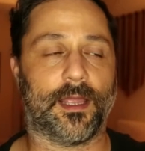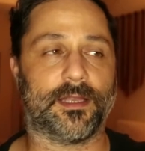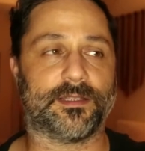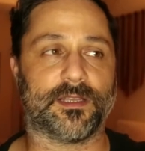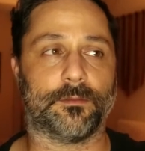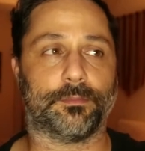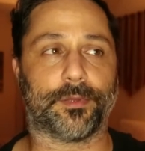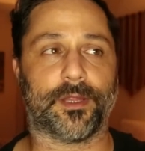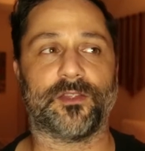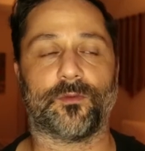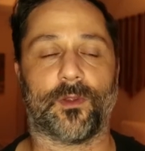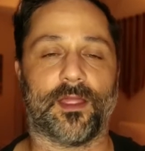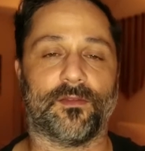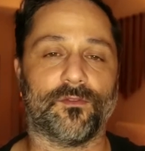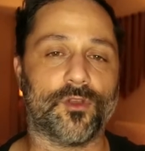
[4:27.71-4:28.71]
It's in a place
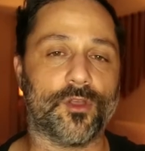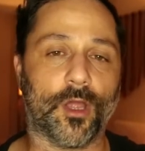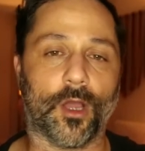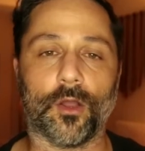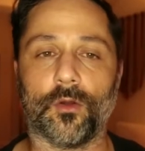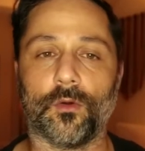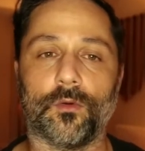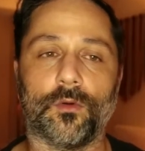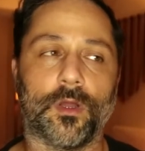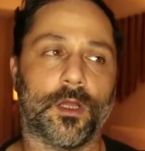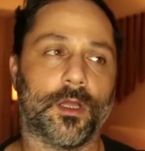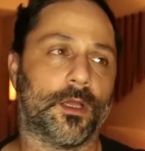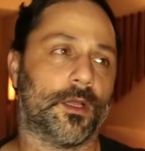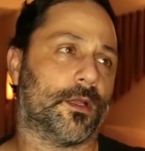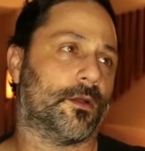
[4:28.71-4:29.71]
where I have no
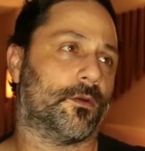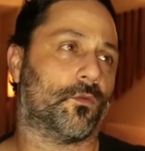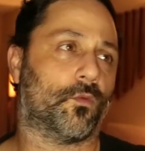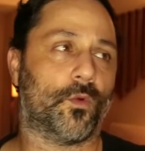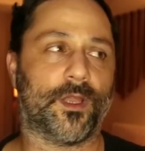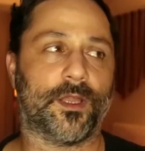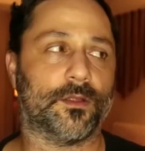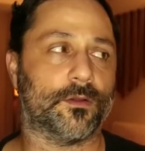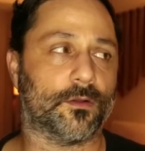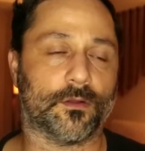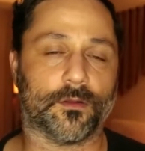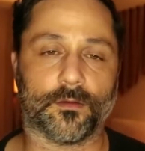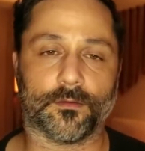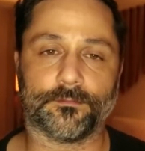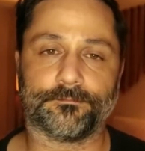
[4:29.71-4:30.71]

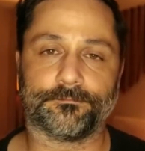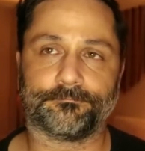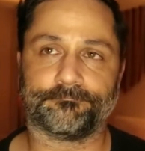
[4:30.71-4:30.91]
real